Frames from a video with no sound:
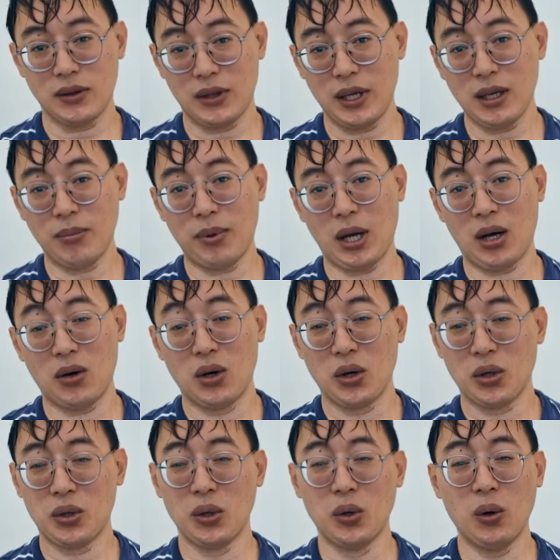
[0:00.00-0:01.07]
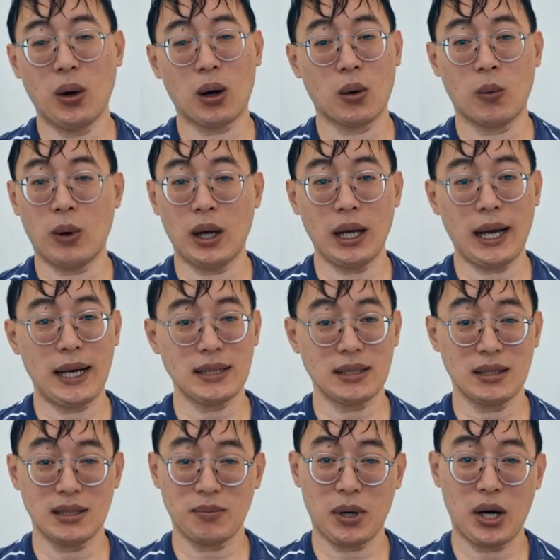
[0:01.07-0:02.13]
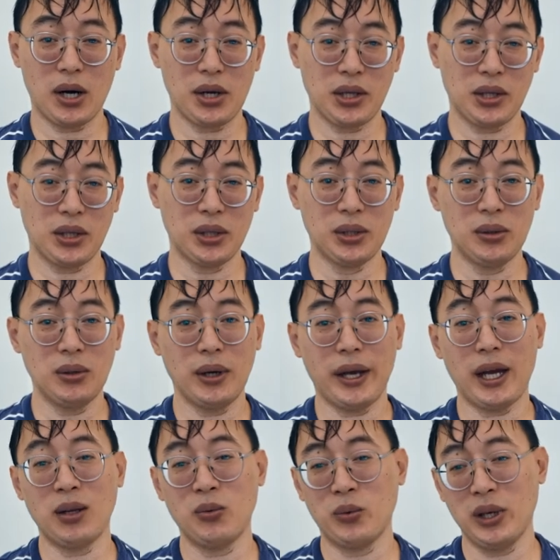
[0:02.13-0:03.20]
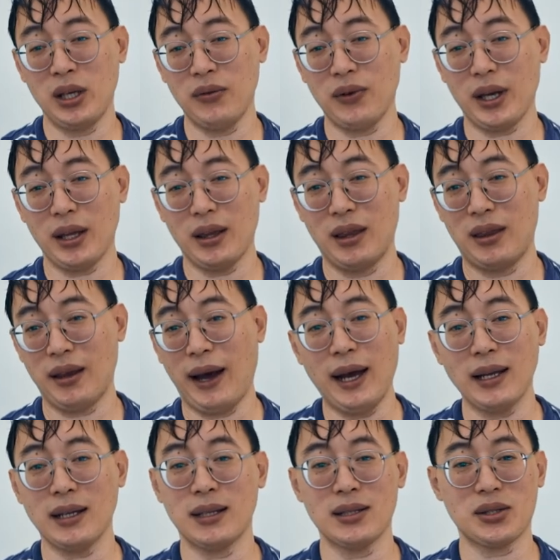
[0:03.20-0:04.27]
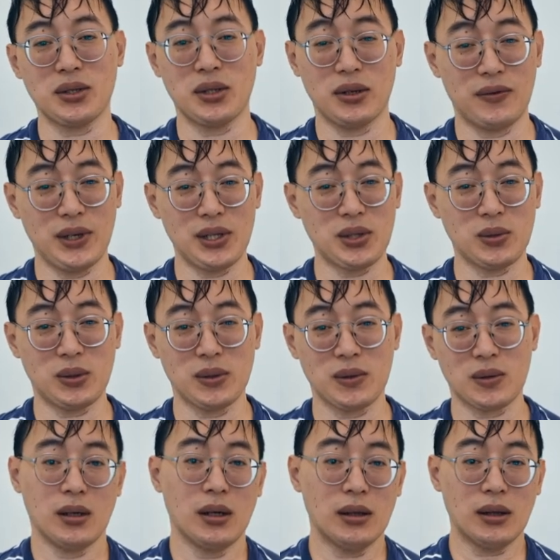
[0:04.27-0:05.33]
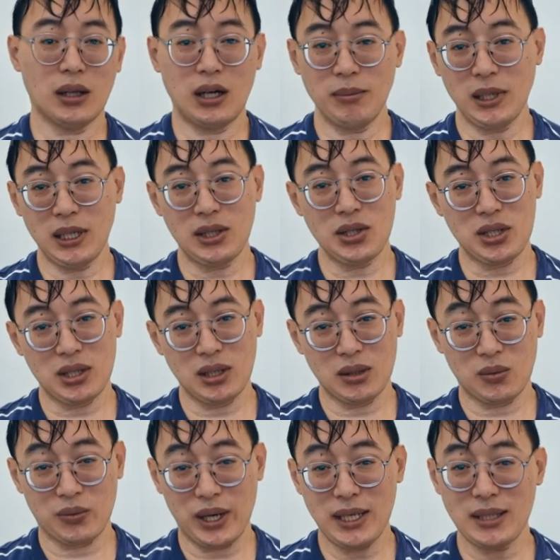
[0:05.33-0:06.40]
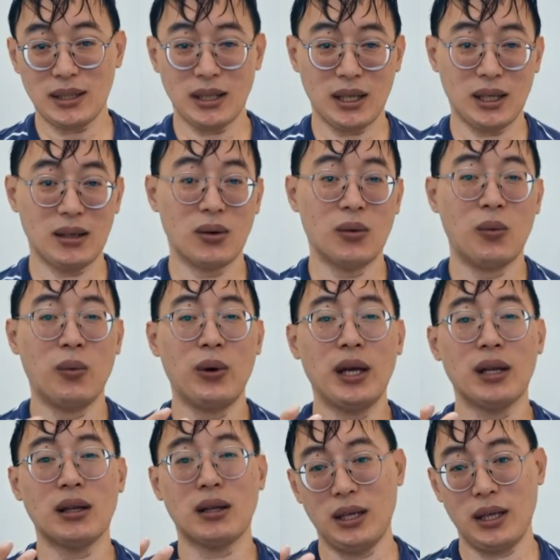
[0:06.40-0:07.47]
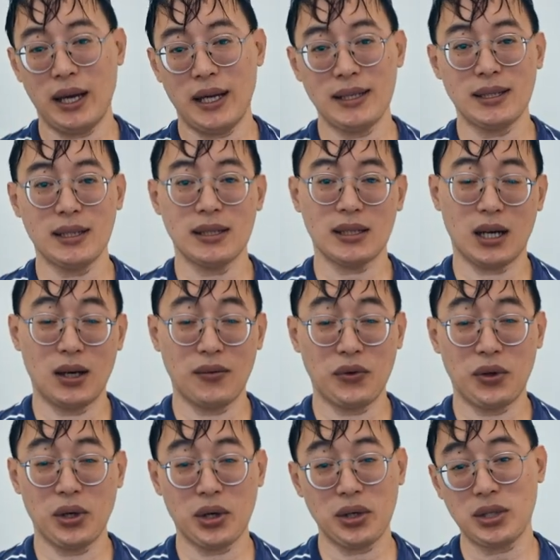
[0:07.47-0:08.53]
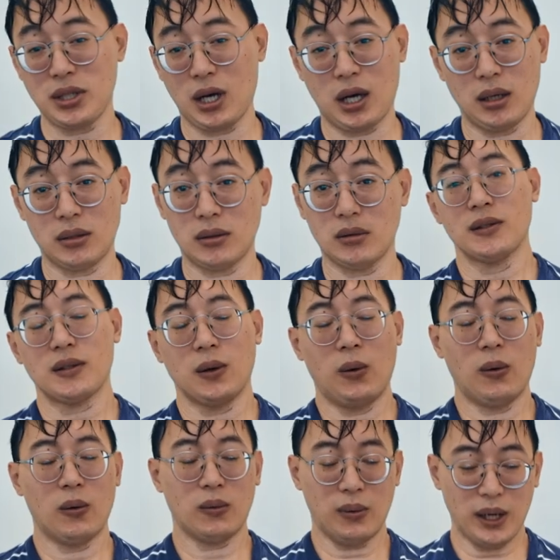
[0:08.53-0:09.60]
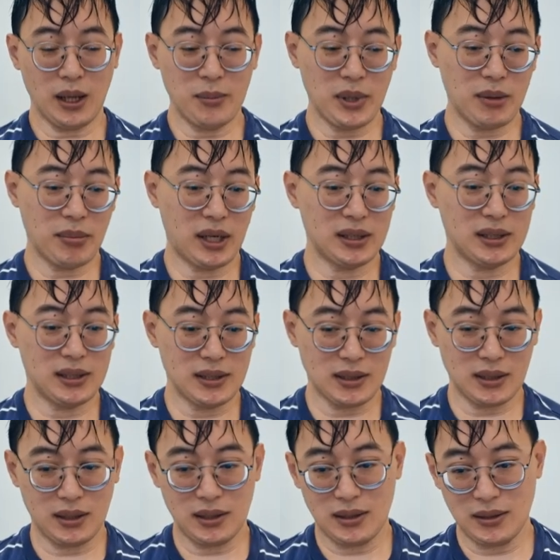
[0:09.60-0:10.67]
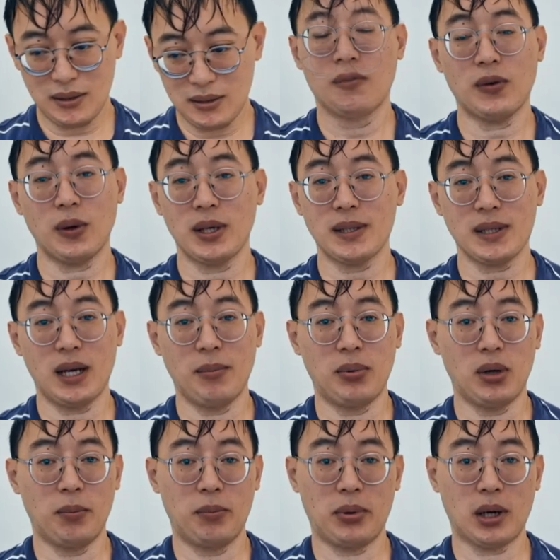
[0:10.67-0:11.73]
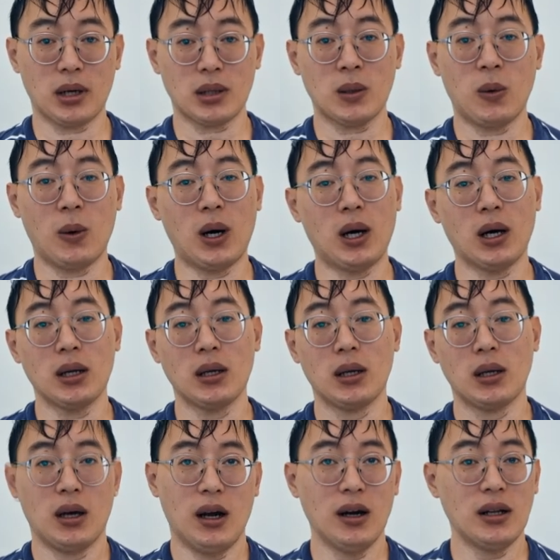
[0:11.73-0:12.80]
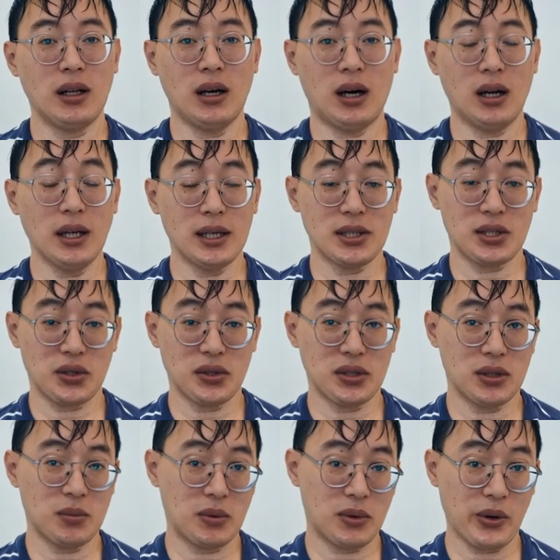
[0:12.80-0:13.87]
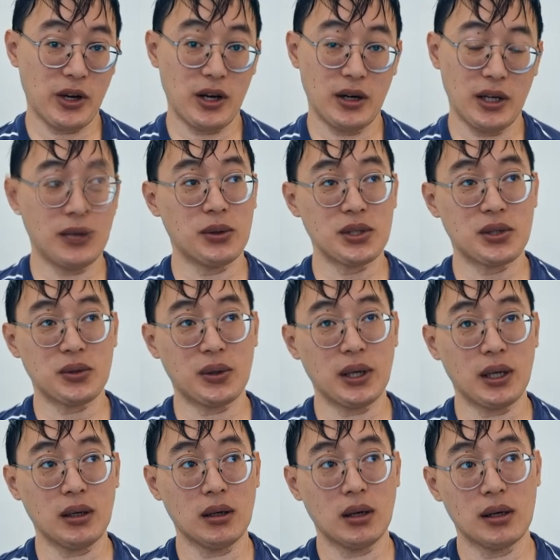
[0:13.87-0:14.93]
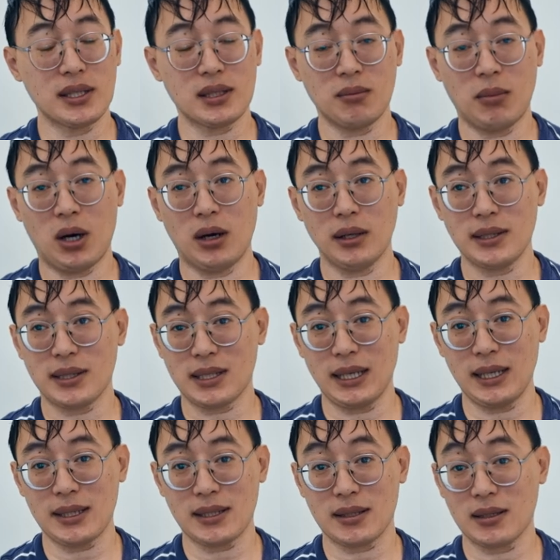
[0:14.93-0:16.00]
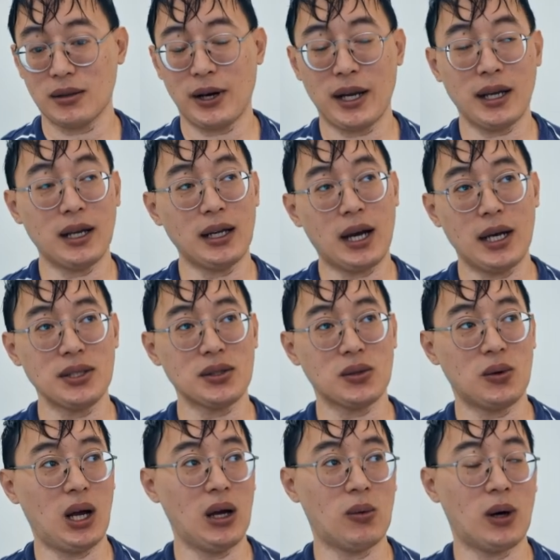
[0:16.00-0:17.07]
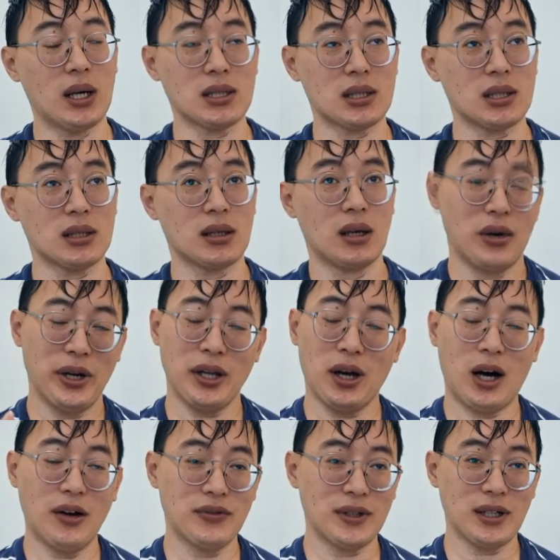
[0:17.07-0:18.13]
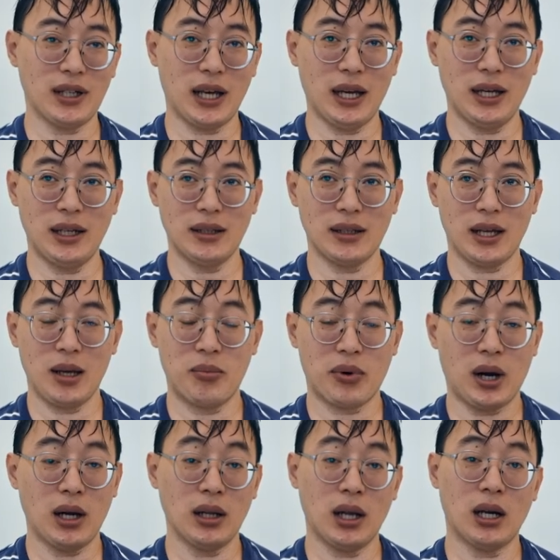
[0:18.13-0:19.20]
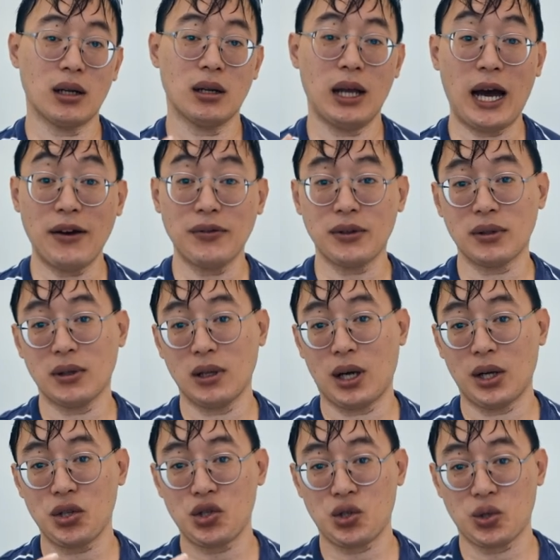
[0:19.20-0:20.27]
think about who or what has inspired you and weave that into your visuals. Your thumbnail should resonate with the essence of your channel. So what I mean by this is, for example, Bart Kwan, early on his YouTube career, he was doing small skits, right? In high school, I watched it pretty often and it brought a lot of laughter, a lot of